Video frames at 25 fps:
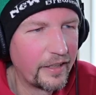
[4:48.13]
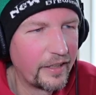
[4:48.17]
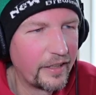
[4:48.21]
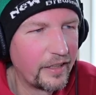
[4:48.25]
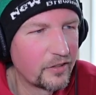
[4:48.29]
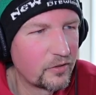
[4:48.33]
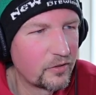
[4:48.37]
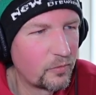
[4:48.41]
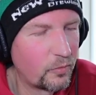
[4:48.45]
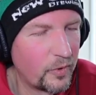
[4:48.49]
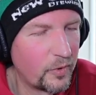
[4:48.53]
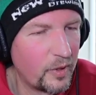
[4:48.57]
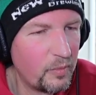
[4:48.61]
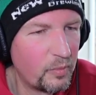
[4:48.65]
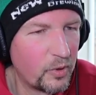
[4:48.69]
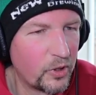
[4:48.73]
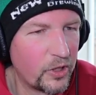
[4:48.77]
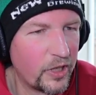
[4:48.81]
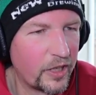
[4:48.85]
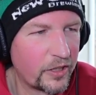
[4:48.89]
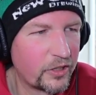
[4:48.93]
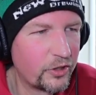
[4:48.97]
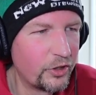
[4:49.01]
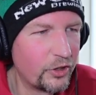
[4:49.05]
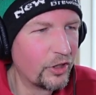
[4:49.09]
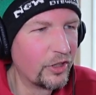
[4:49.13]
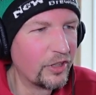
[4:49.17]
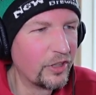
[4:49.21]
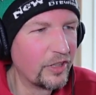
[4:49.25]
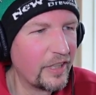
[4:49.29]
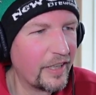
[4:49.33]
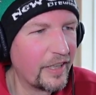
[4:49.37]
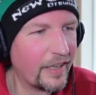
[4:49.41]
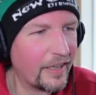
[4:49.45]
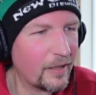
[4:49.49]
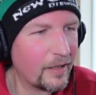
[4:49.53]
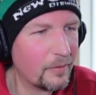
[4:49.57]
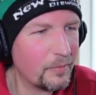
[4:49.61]
I guess reproduction.
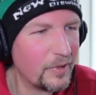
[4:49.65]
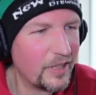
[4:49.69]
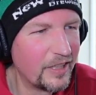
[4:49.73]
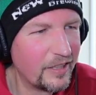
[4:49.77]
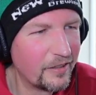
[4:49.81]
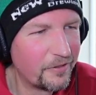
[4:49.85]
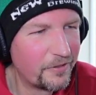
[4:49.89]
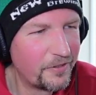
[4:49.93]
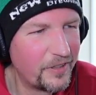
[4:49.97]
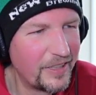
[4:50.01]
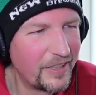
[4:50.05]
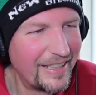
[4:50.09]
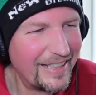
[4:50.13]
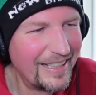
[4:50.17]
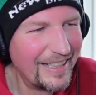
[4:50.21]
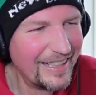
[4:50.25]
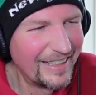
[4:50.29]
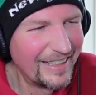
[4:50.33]
Yeah, I mean, if the